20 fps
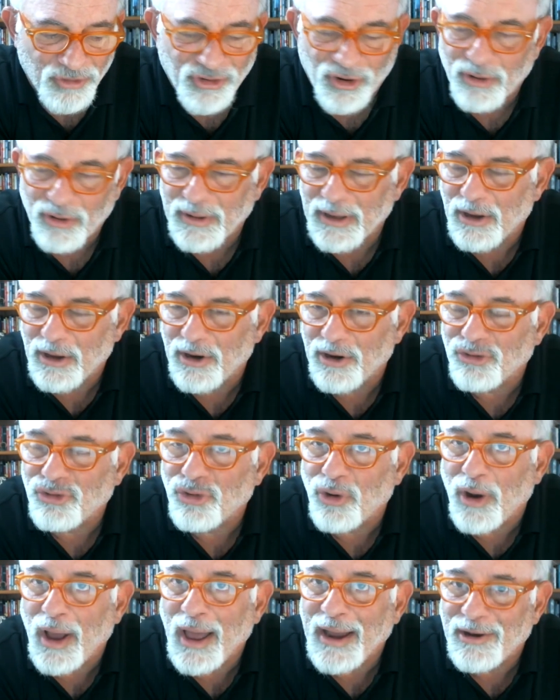certainly going to
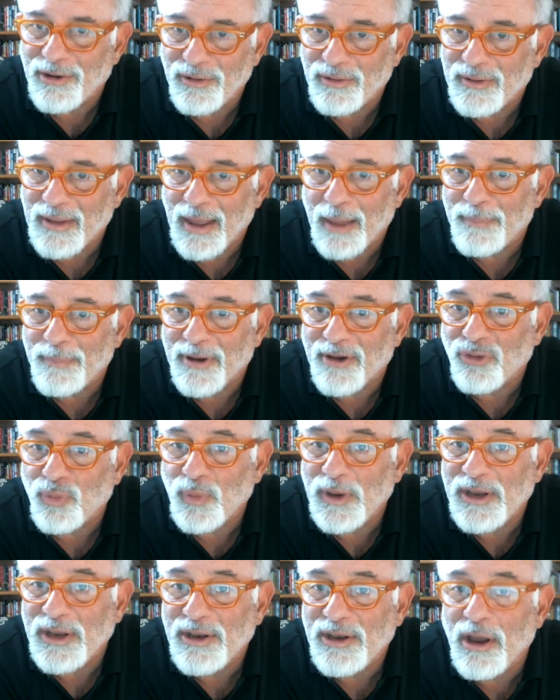try to do that
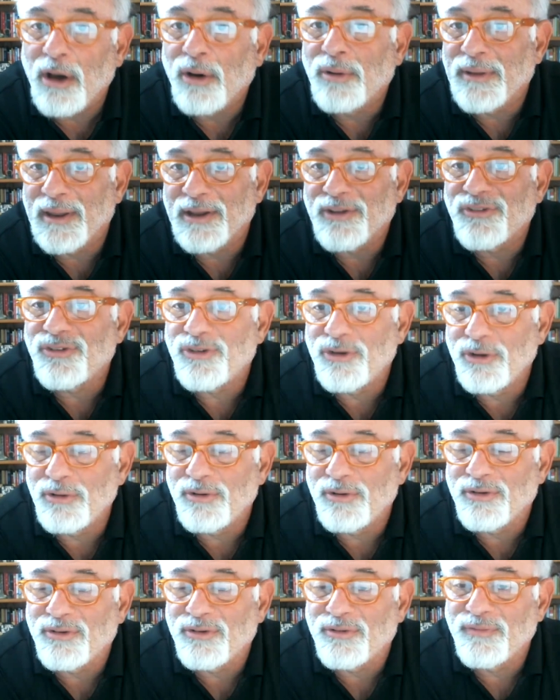because we know that
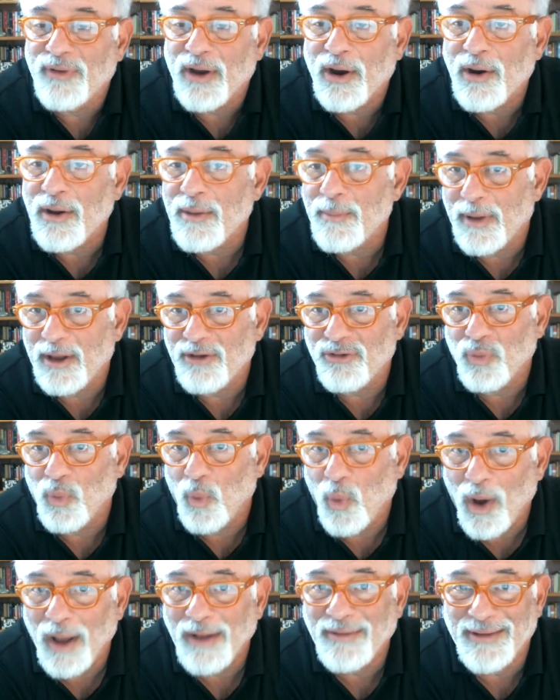students very much
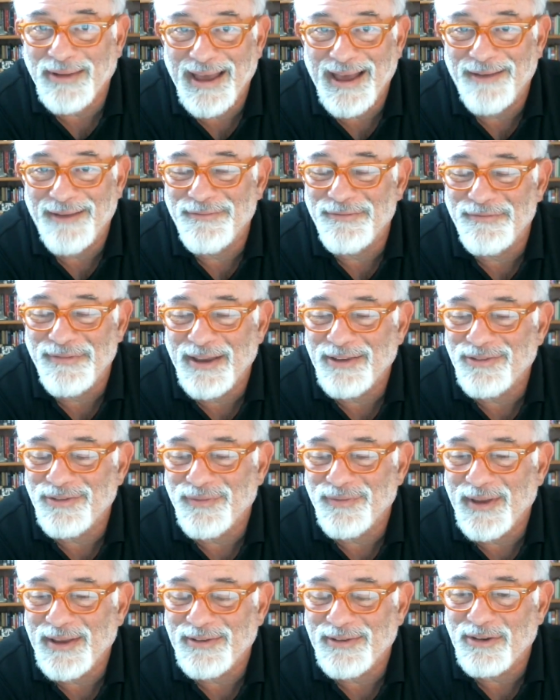want to have the
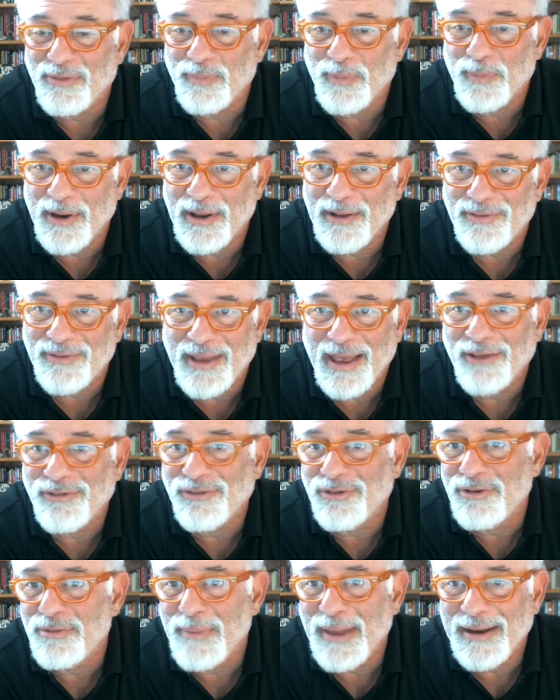face-to-face experience,
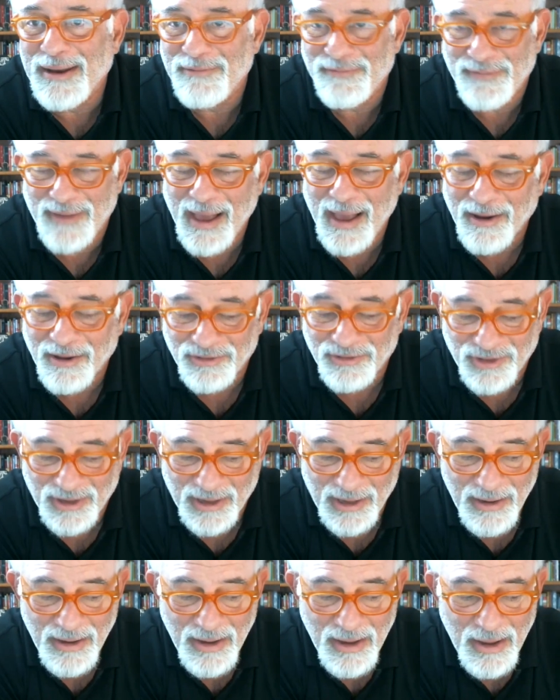as do many
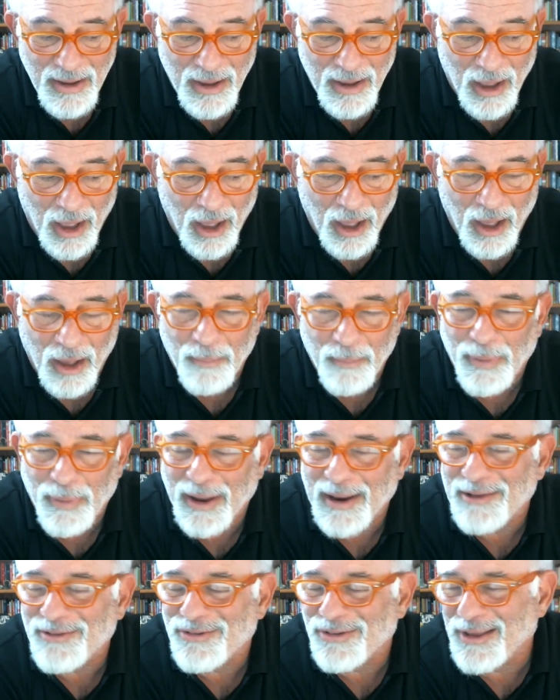faculty.
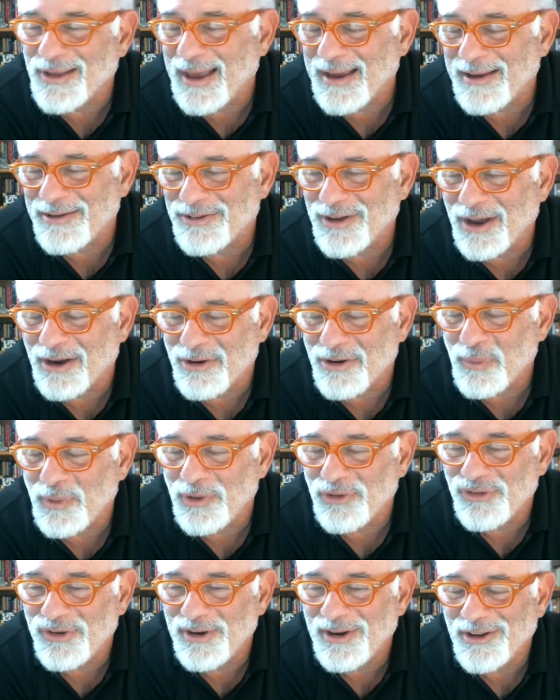But it's like Dr.
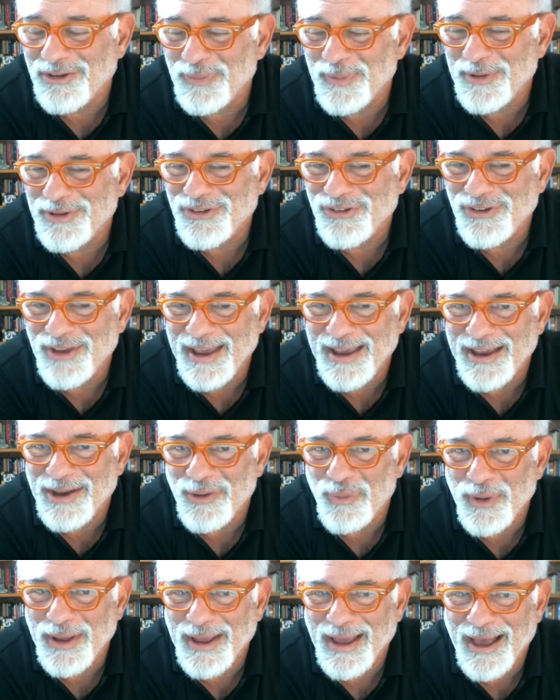Wilson has been
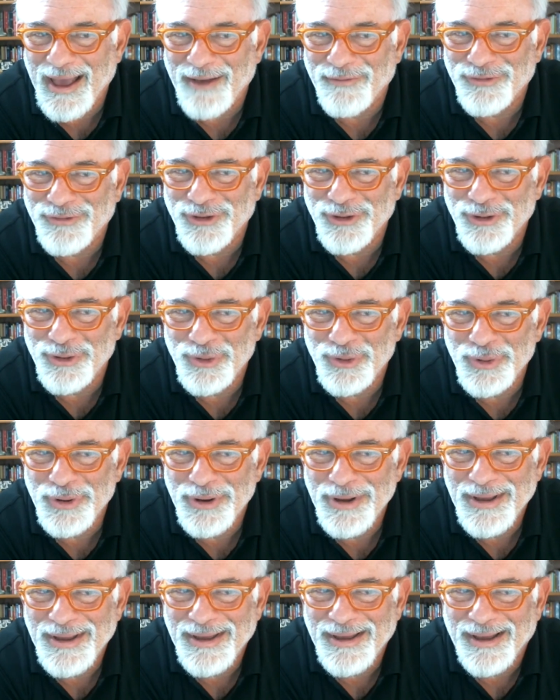saying, we have
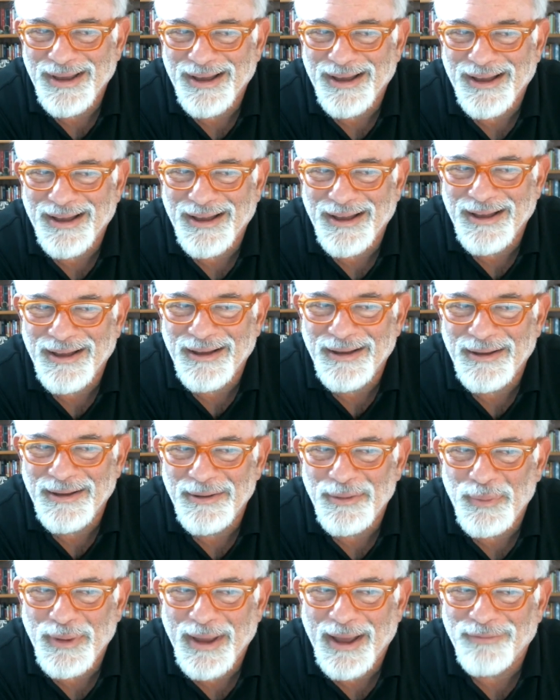to
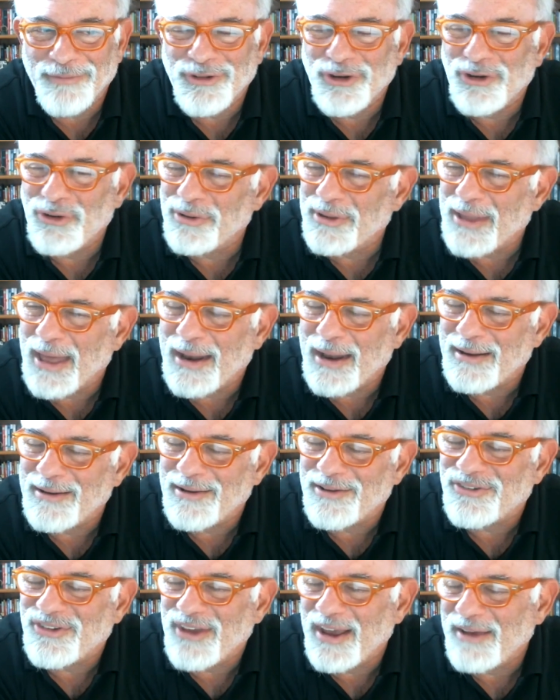do that in
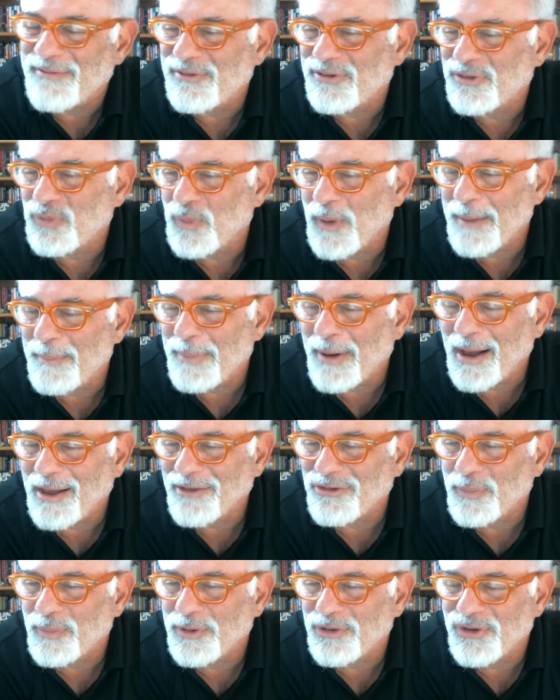the safest way
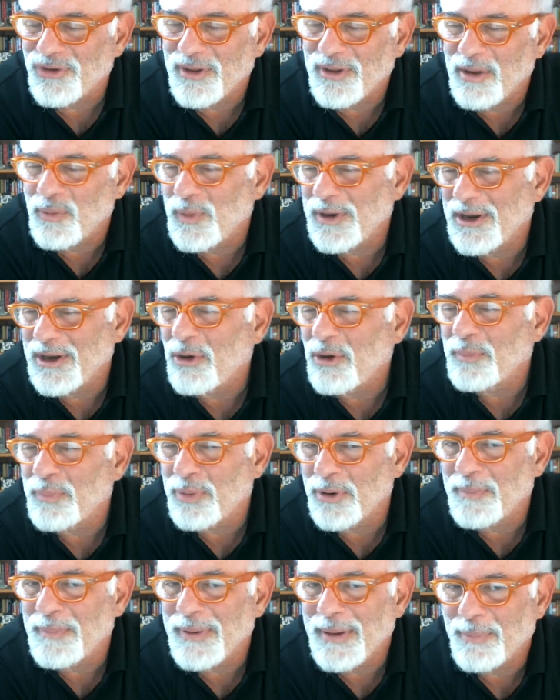possible so that we don't
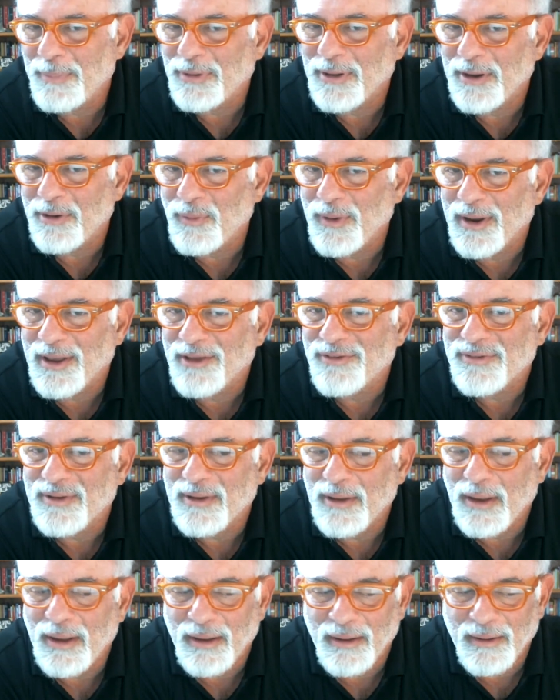put people at
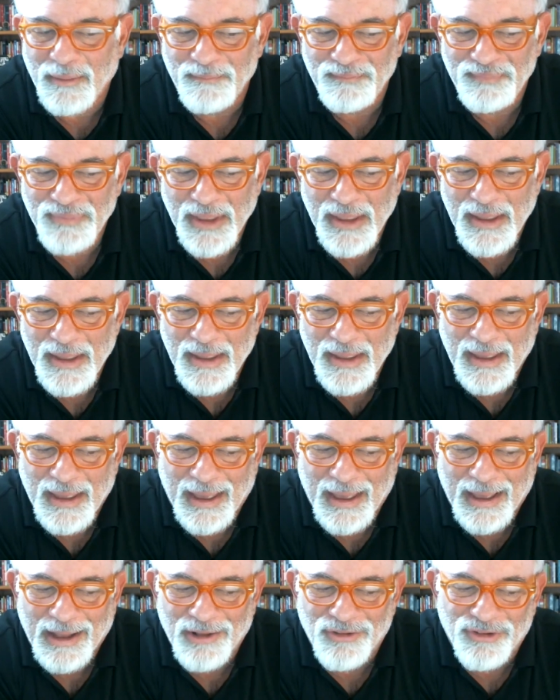risk.
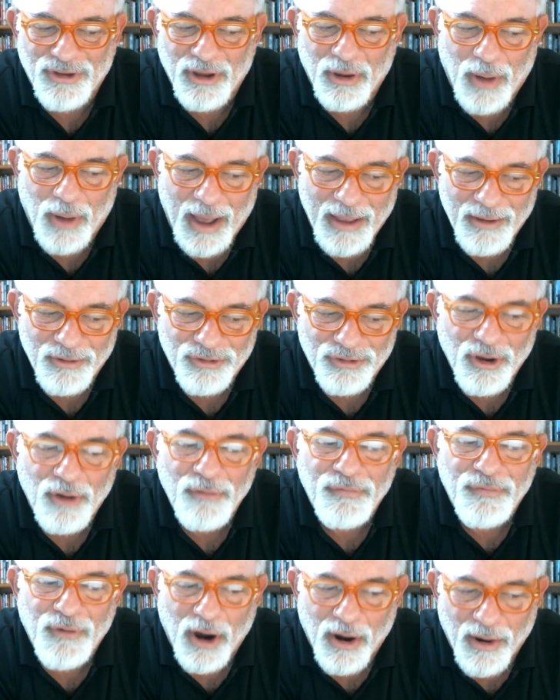And
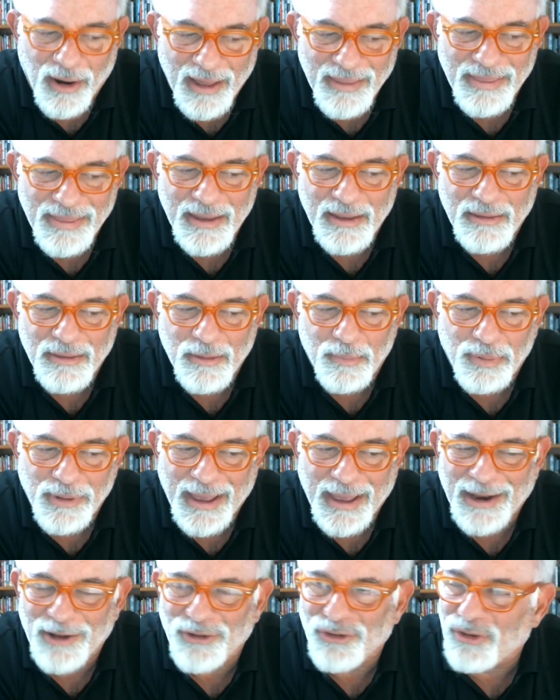so far, I think the
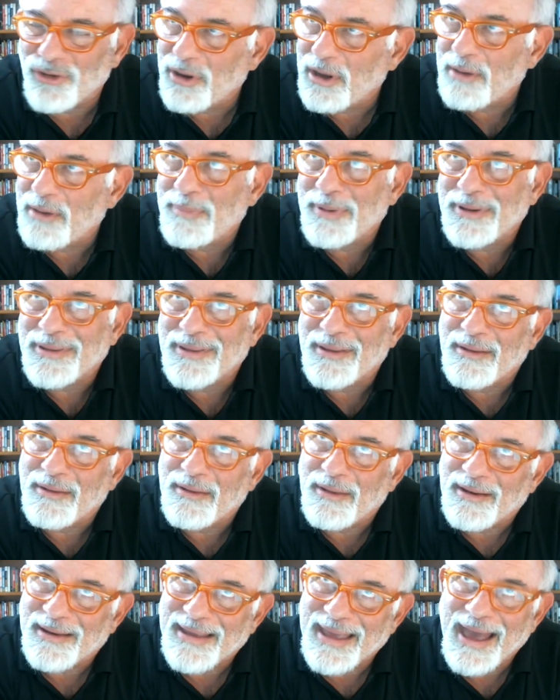plan is good, but
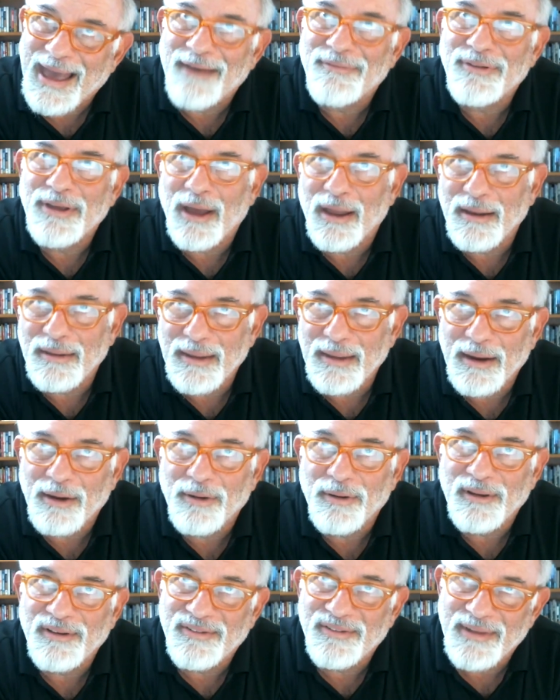the caveat
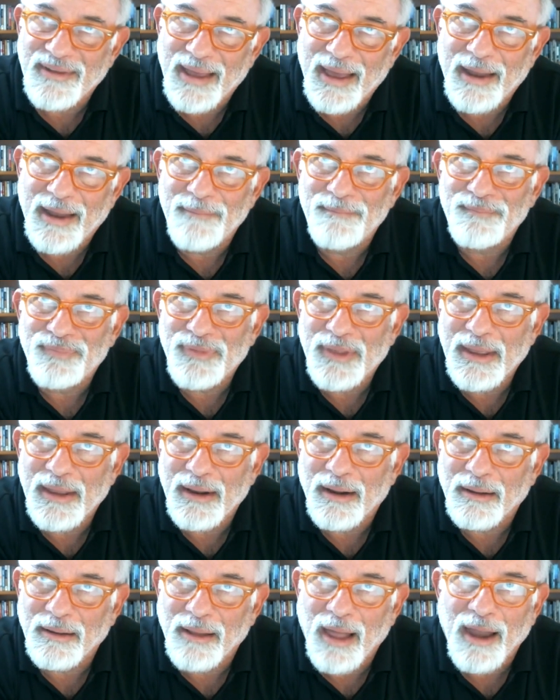there is that
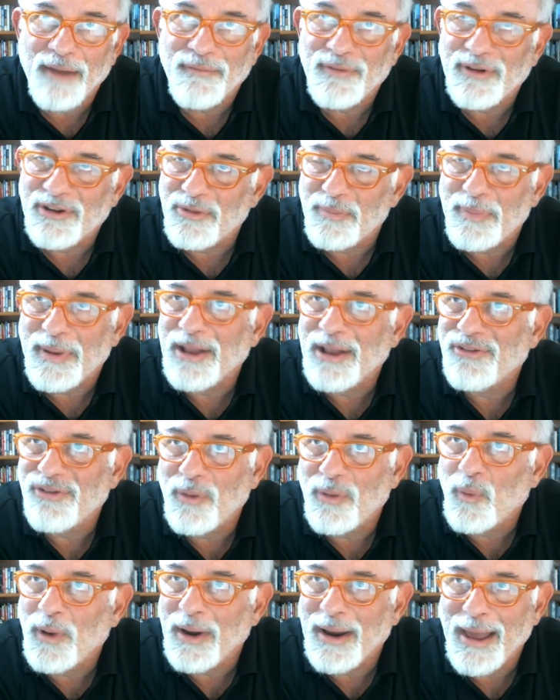a lot of it depends
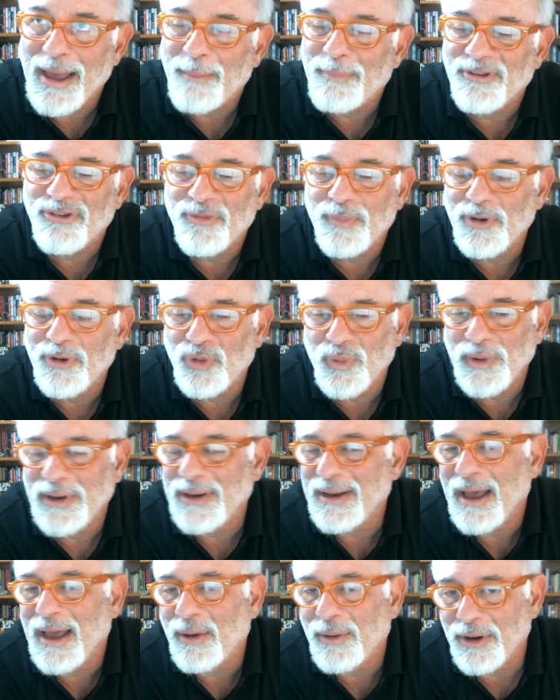on what happens
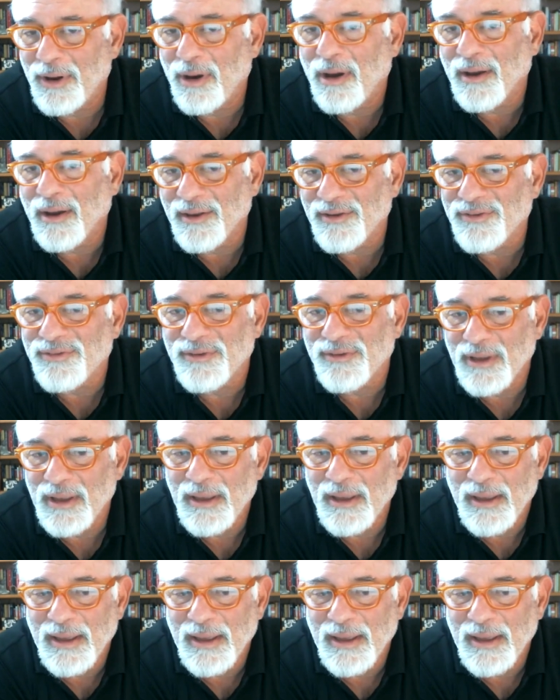between now and August.